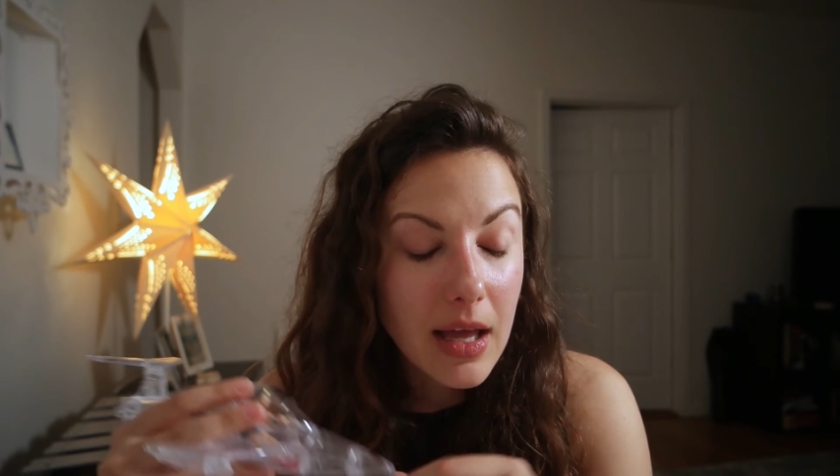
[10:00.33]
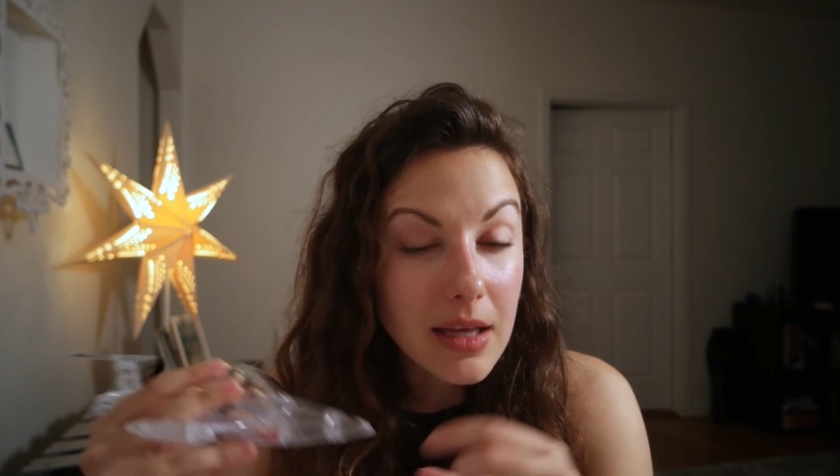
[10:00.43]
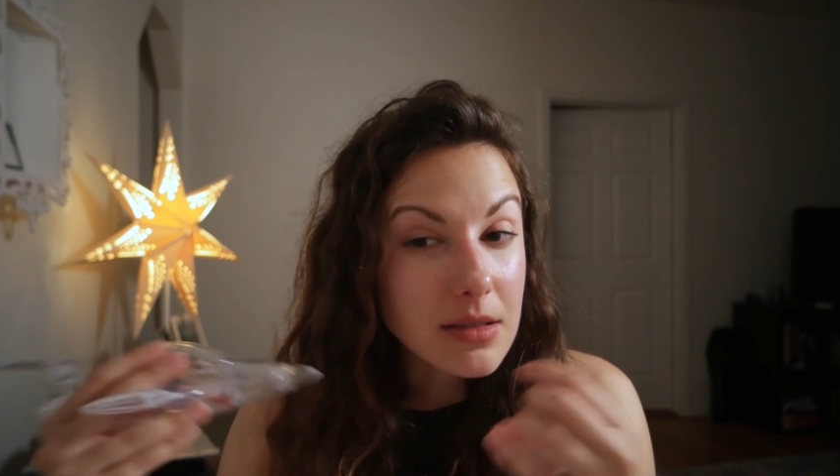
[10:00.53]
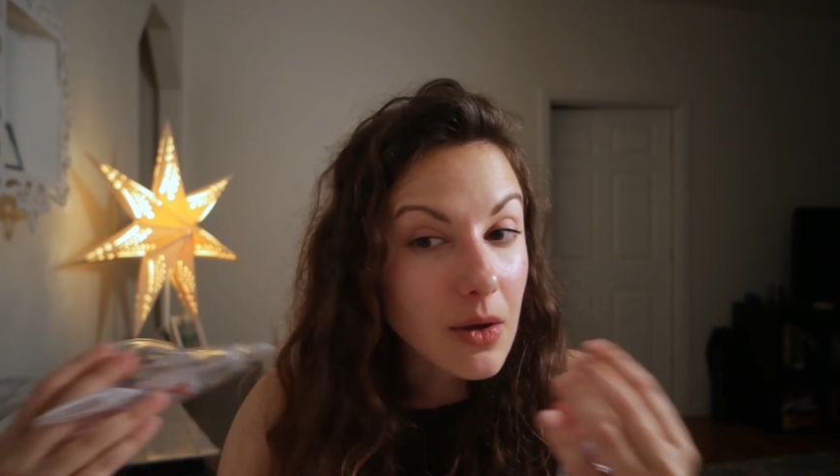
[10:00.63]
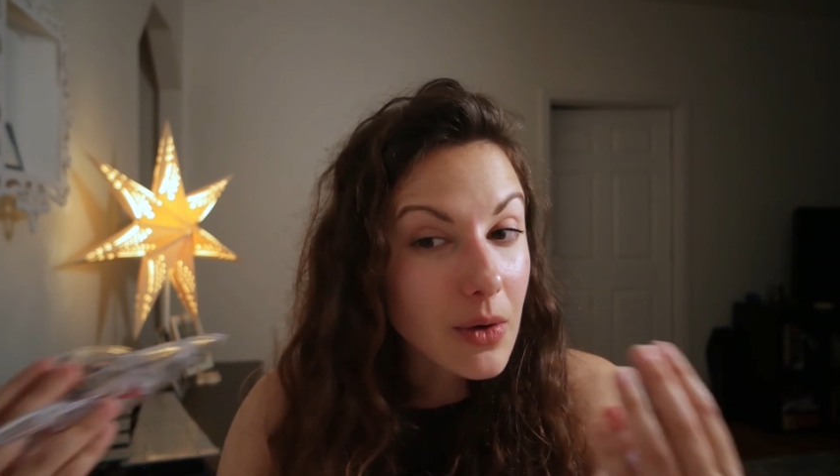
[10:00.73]

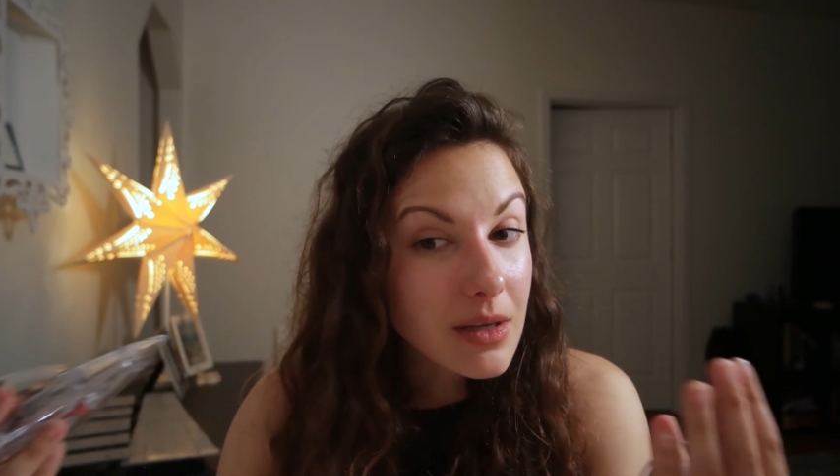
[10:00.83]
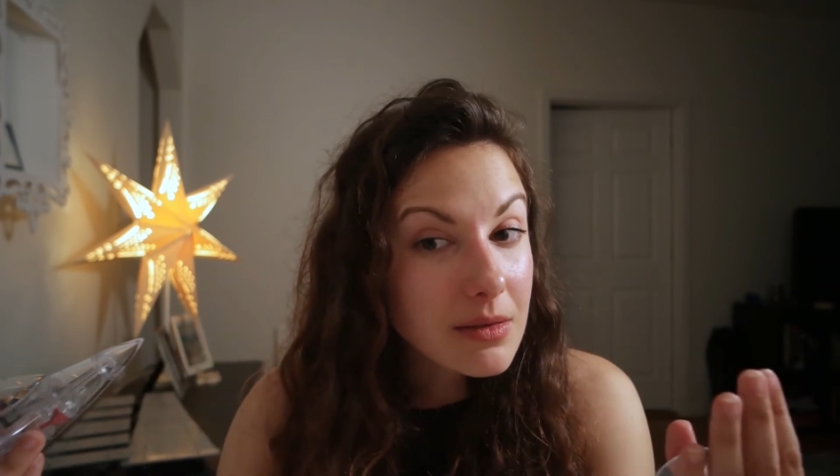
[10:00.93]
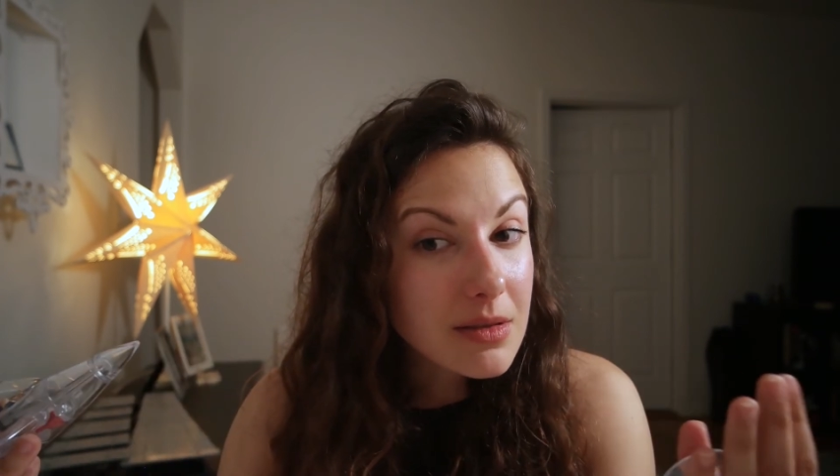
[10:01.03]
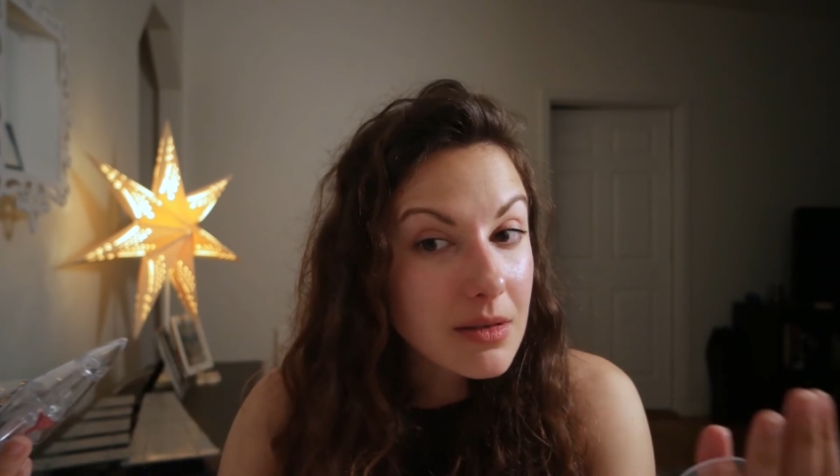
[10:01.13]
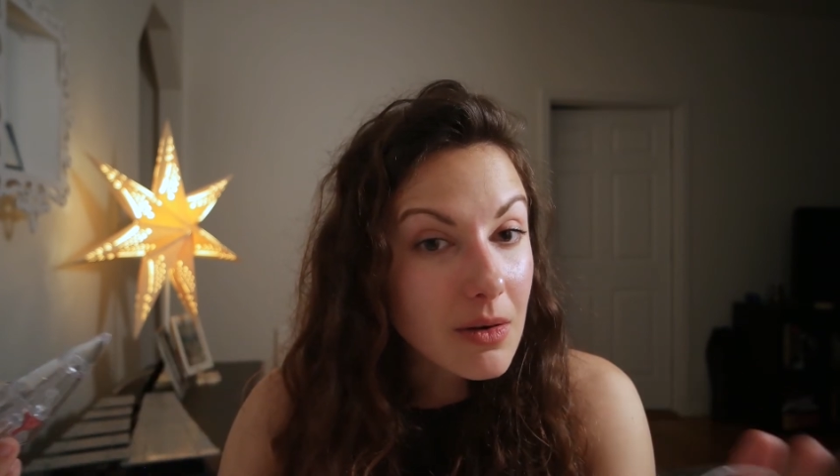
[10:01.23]
It's going
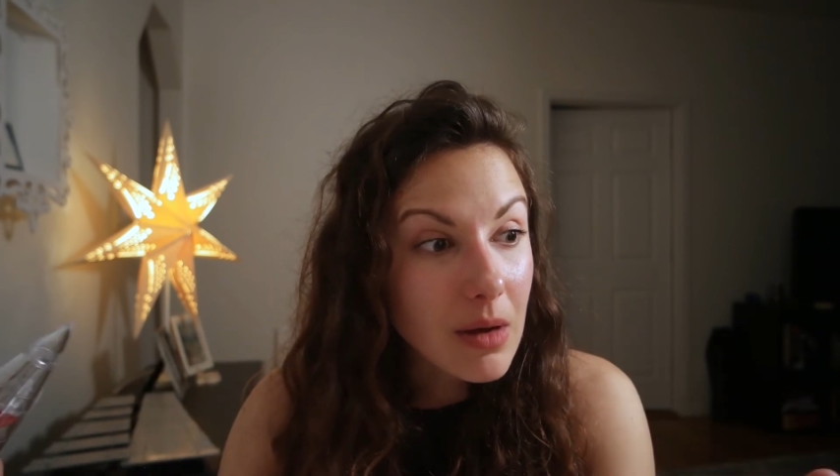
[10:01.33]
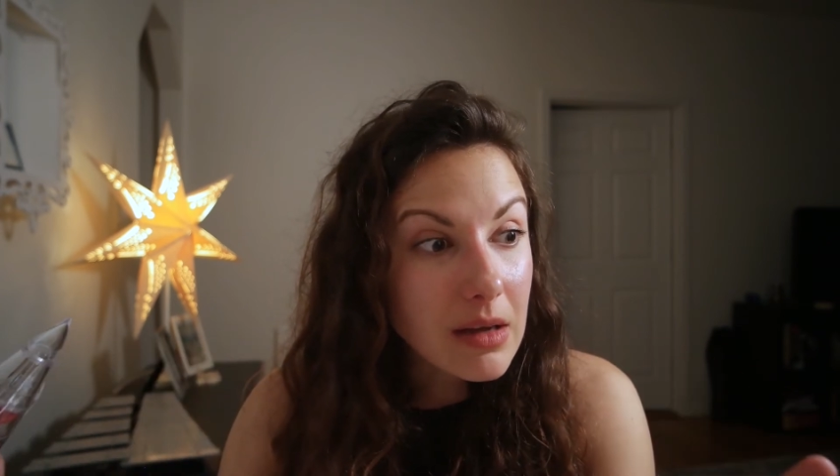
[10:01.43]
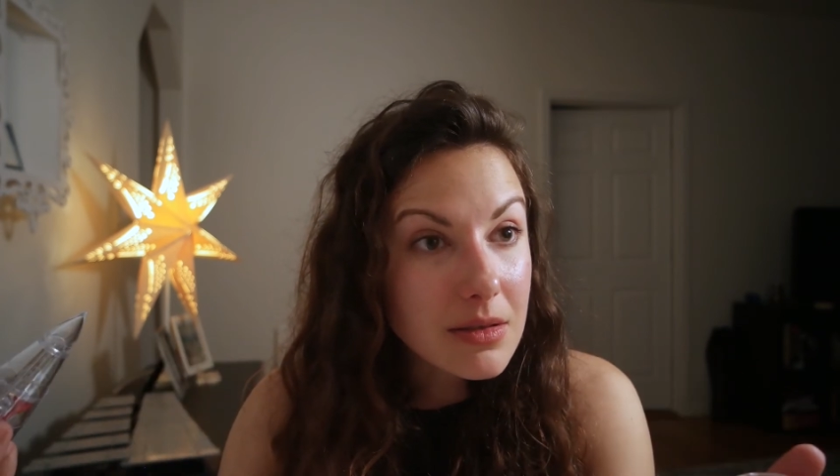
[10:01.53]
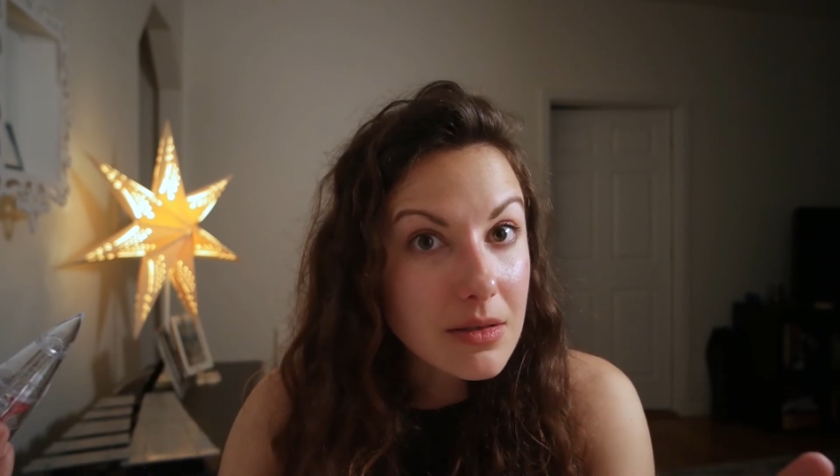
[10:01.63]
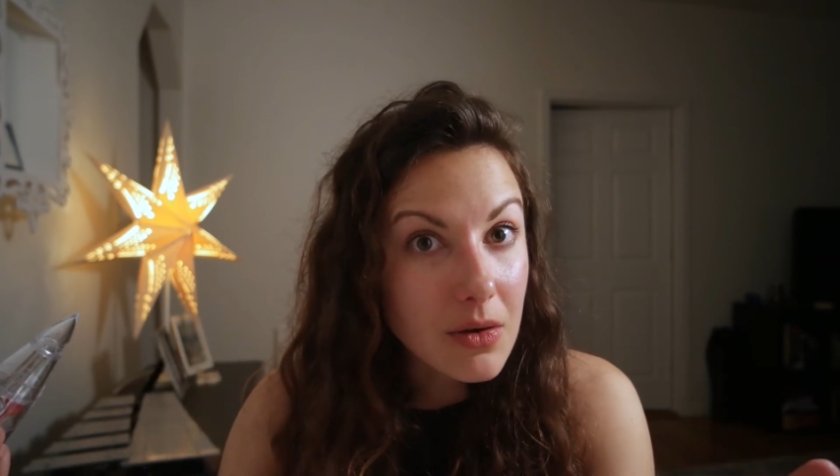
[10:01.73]
so
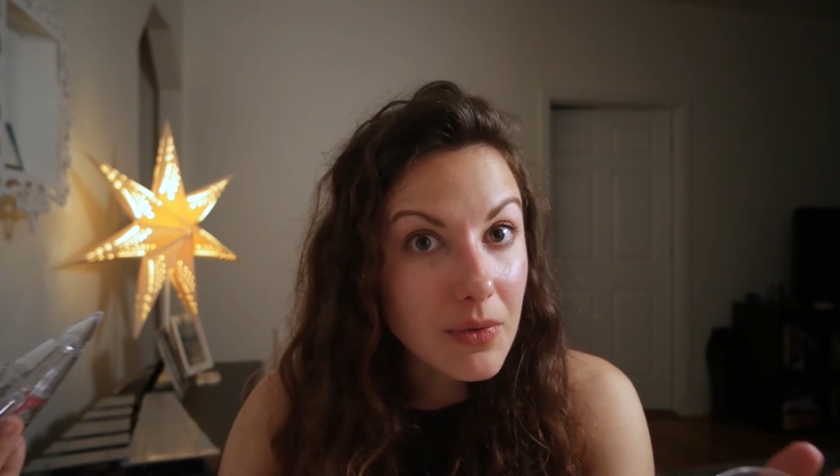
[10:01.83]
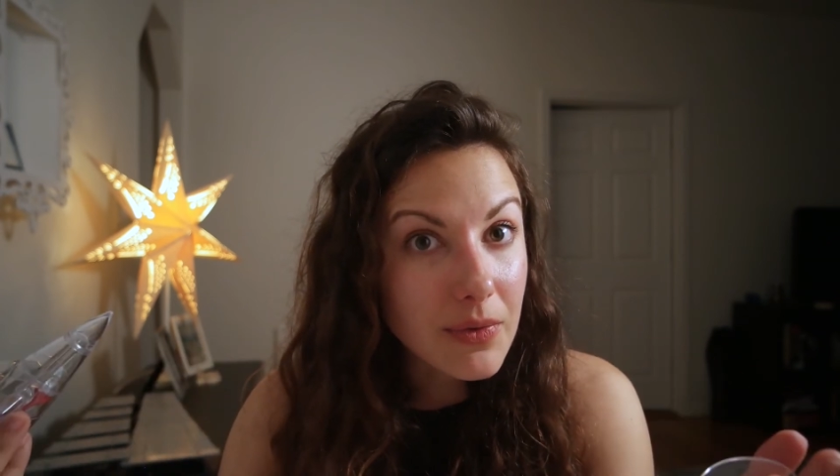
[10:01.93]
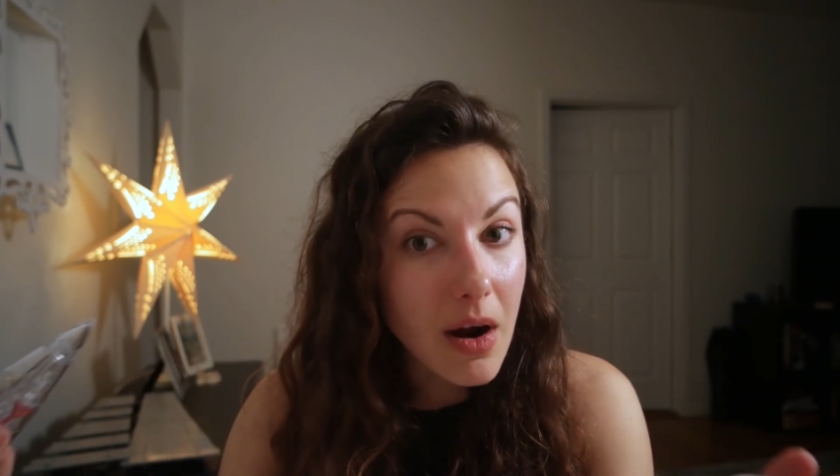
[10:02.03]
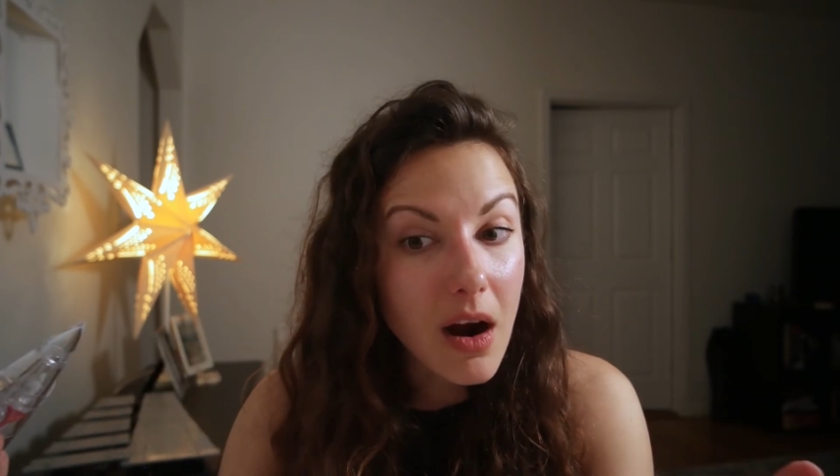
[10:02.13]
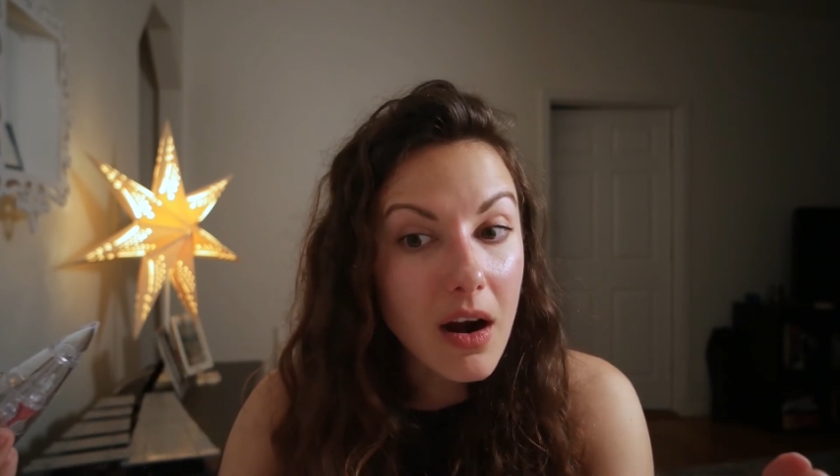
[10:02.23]
well so
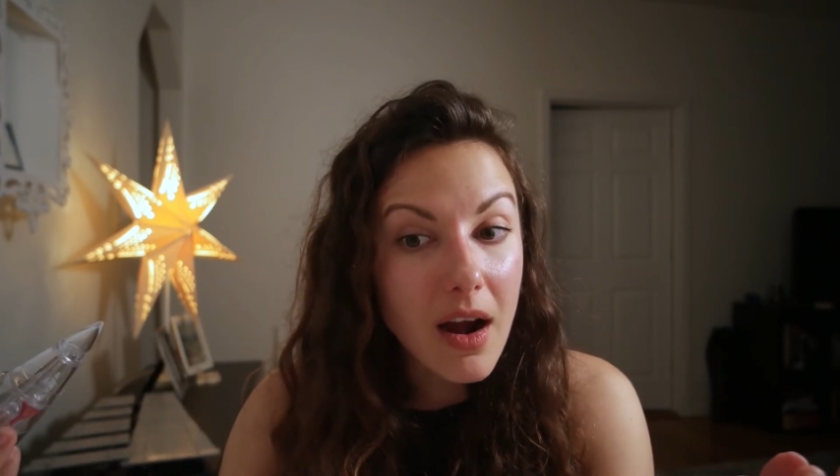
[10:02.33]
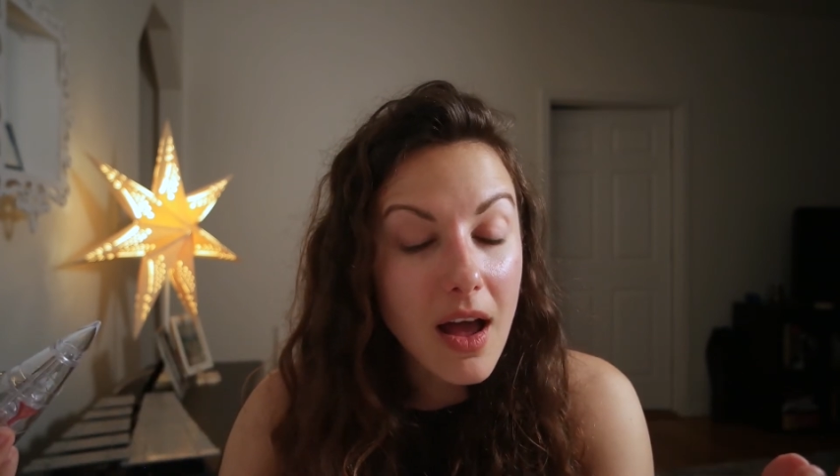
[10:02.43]
far.